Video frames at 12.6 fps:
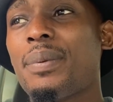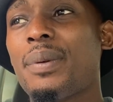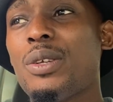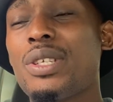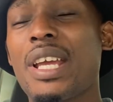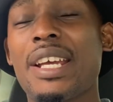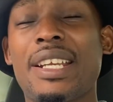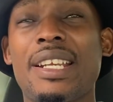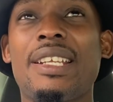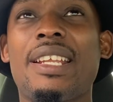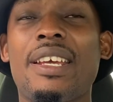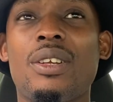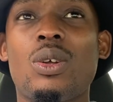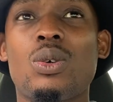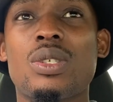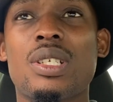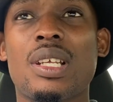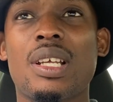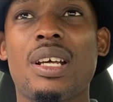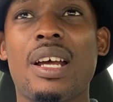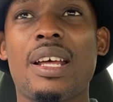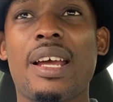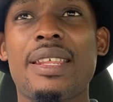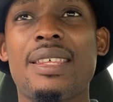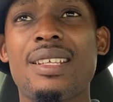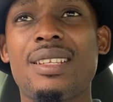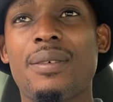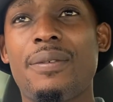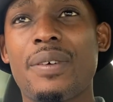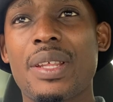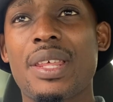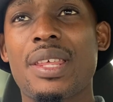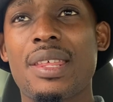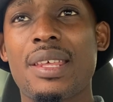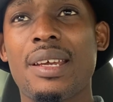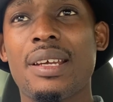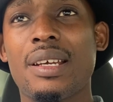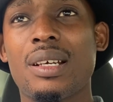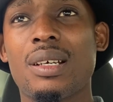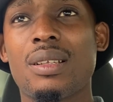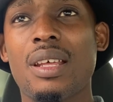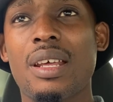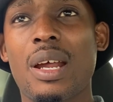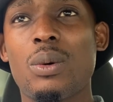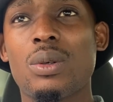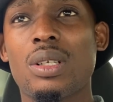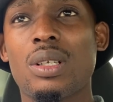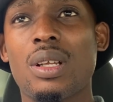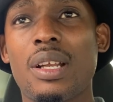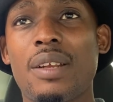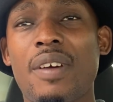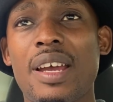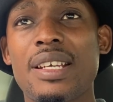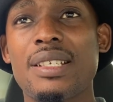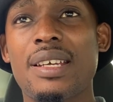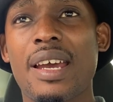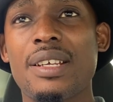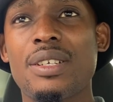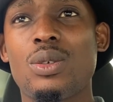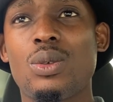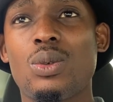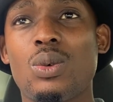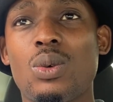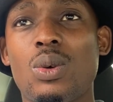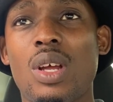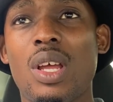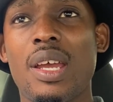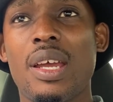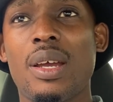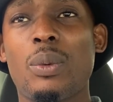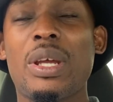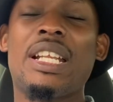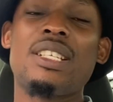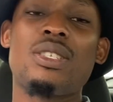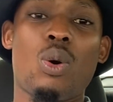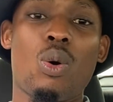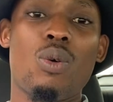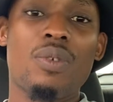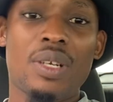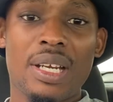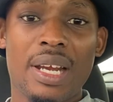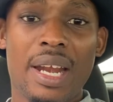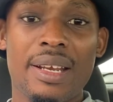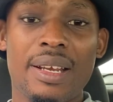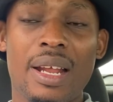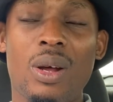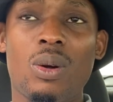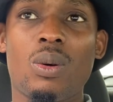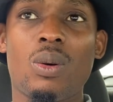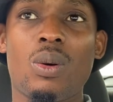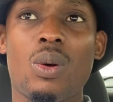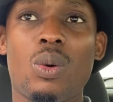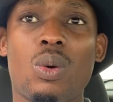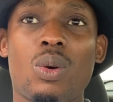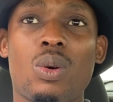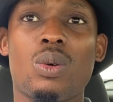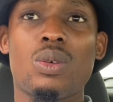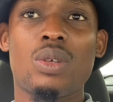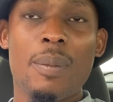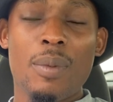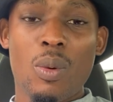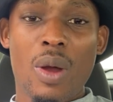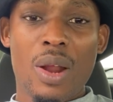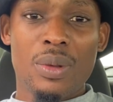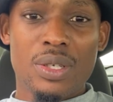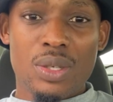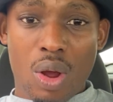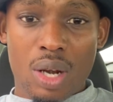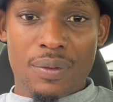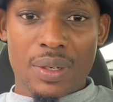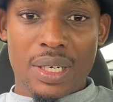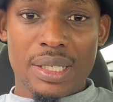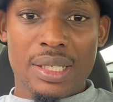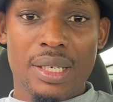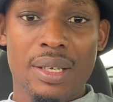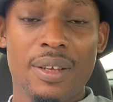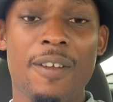You see, I didn't take notes. I think the fourth thing that I would advise guys to do. Wait, let's go over it right now. Number one was confidence.